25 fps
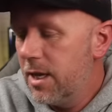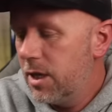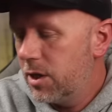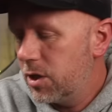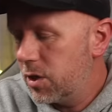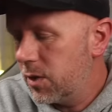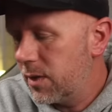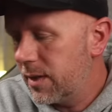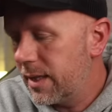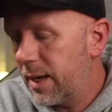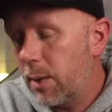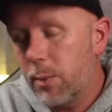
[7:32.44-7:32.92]

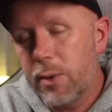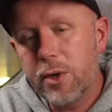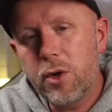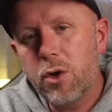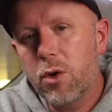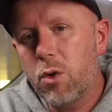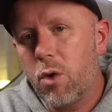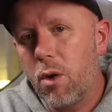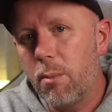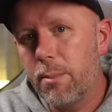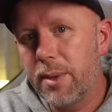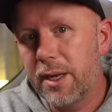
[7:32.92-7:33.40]
doing that. We're not
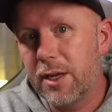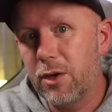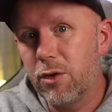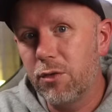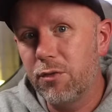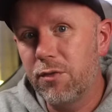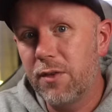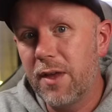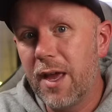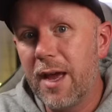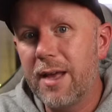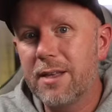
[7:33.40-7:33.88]
quite big
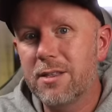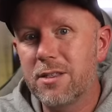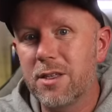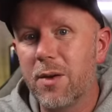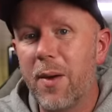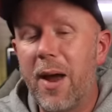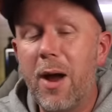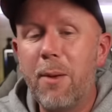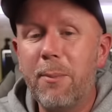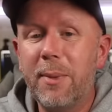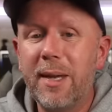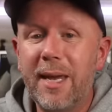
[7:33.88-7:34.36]
enough yet, so
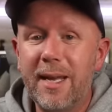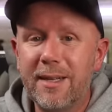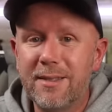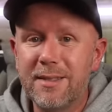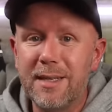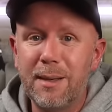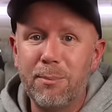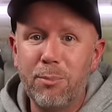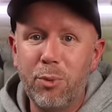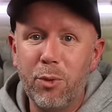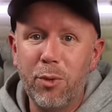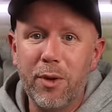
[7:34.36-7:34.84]
help me get to
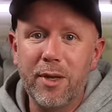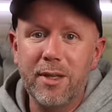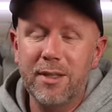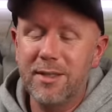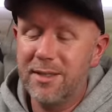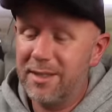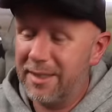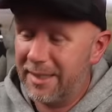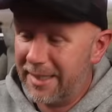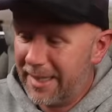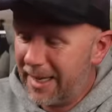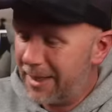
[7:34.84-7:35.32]
that point
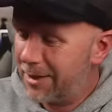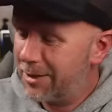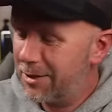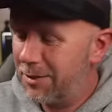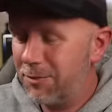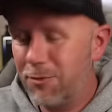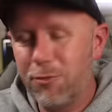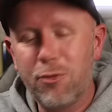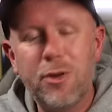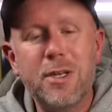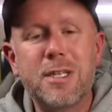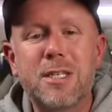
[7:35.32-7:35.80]
to get
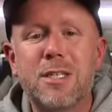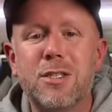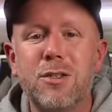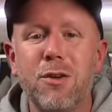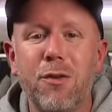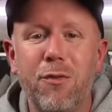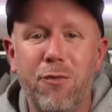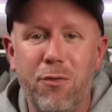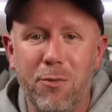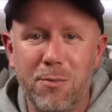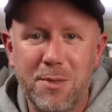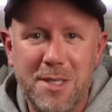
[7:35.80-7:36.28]
free
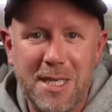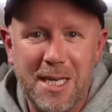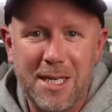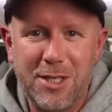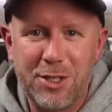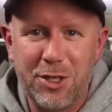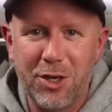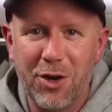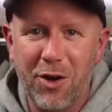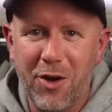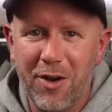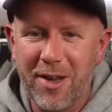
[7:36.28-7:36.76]
stuff from
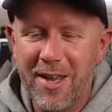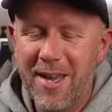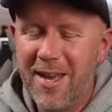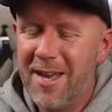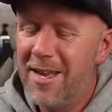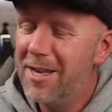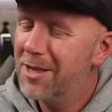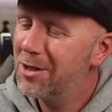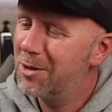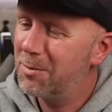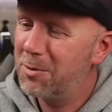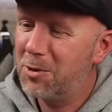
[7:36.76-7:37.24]
DJI.
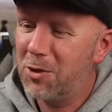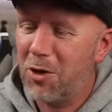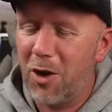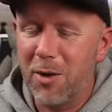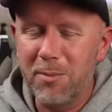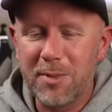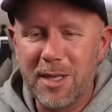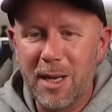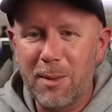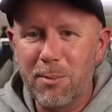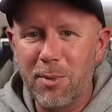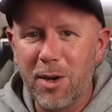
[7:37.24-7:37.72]

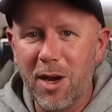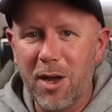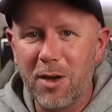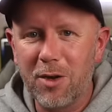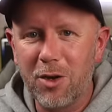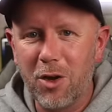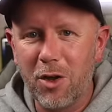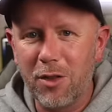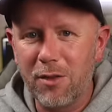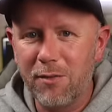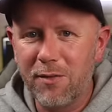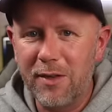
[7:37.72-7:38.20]
Subscribe down below,
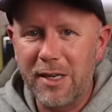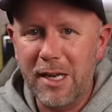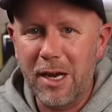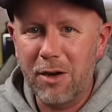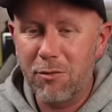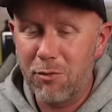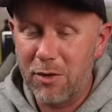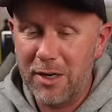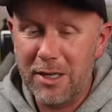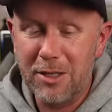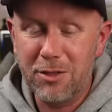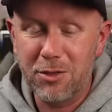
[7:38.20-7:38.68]
like the video,
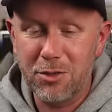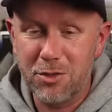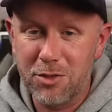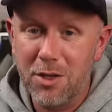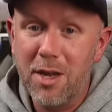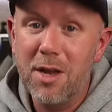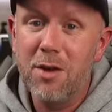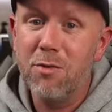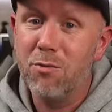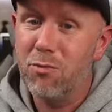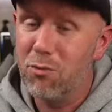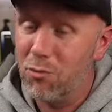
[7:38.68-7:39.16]
it
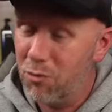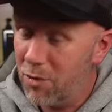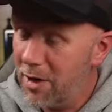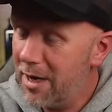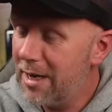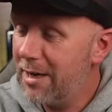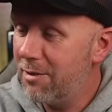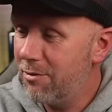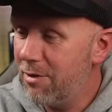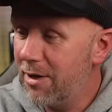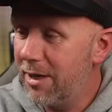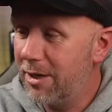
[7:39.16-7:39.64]

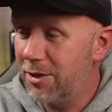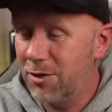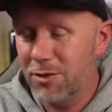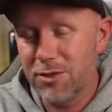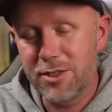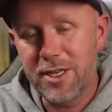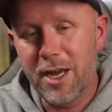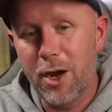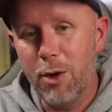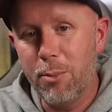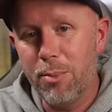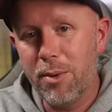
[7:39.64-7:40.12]
really
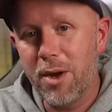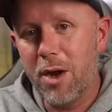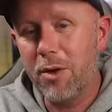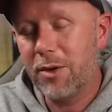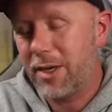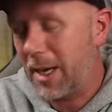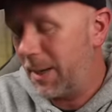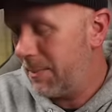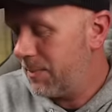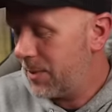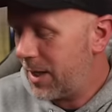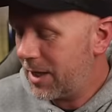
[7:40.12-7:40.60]
does help.
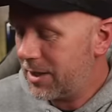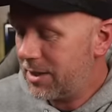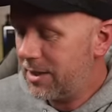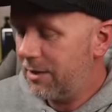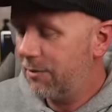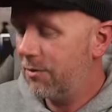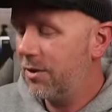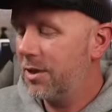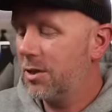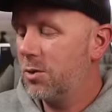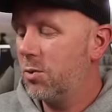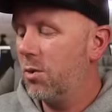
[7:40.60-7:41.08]
Okay, that's it
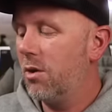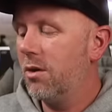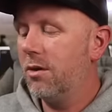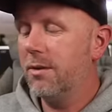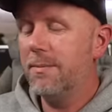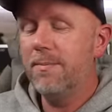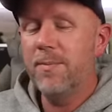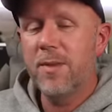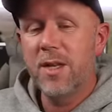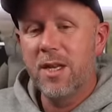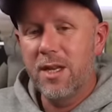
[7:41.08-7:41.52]
for this one.